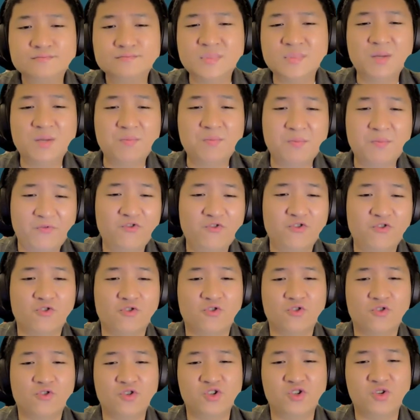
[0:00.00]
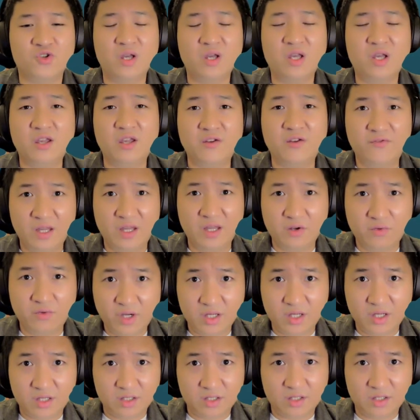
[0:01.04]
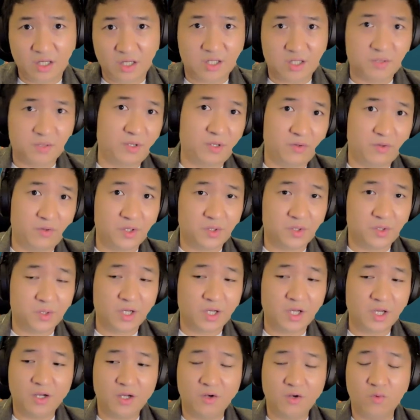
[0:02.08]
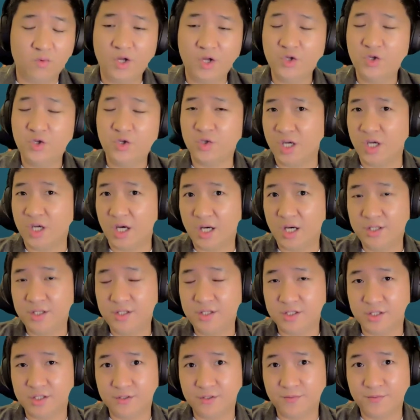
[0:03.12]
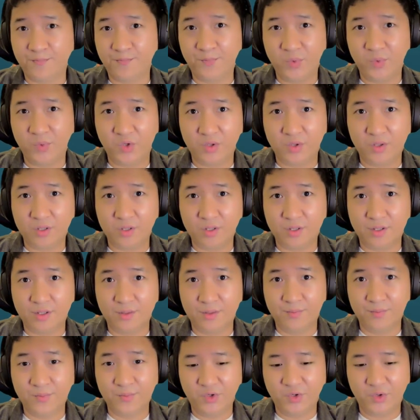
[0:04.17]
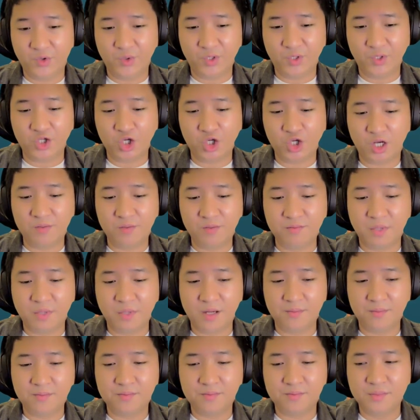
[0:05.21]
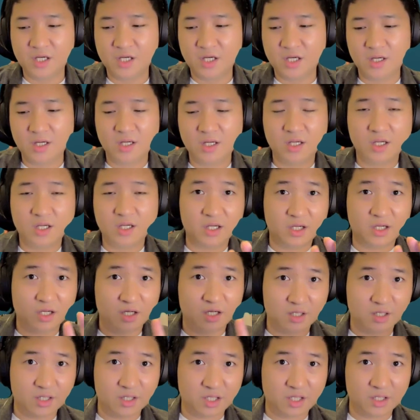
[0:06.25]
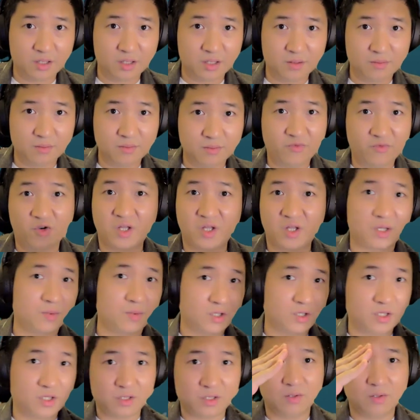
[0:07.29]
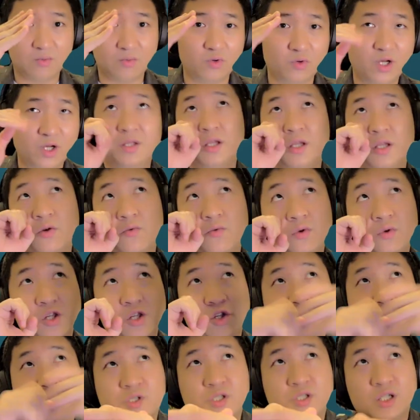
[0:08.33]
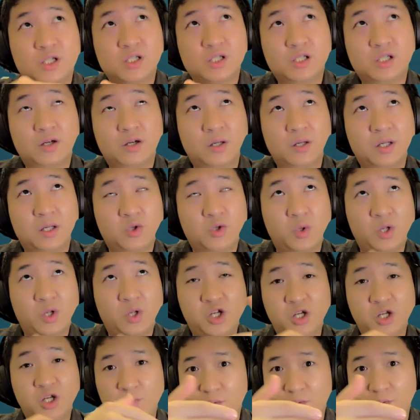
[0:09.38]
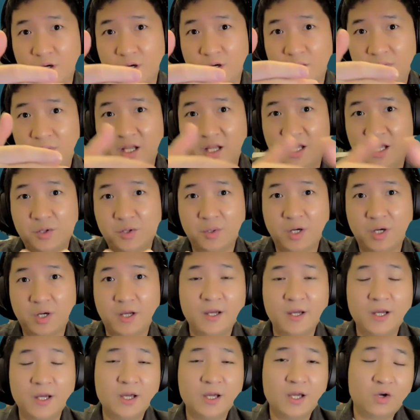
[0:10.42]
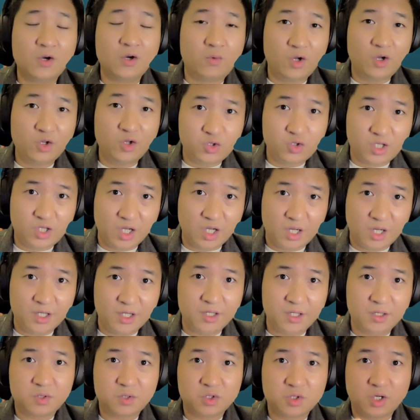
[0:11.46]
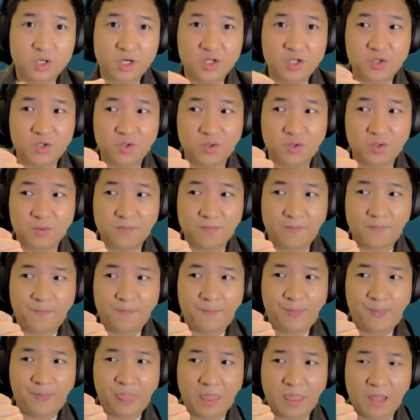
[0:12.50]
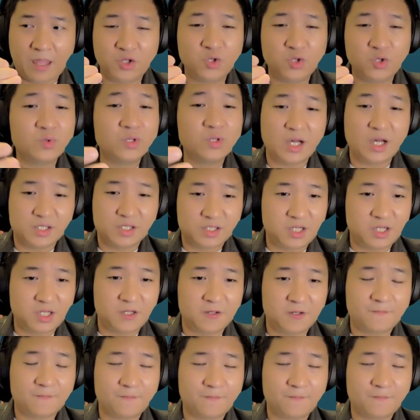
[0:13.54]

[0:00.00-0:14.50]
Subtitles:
number four, you evaluate the experience. Okay, once you done the user journey map, that for example the one that we use just now is switching mobile plans, right? Once you done it, try to do testing,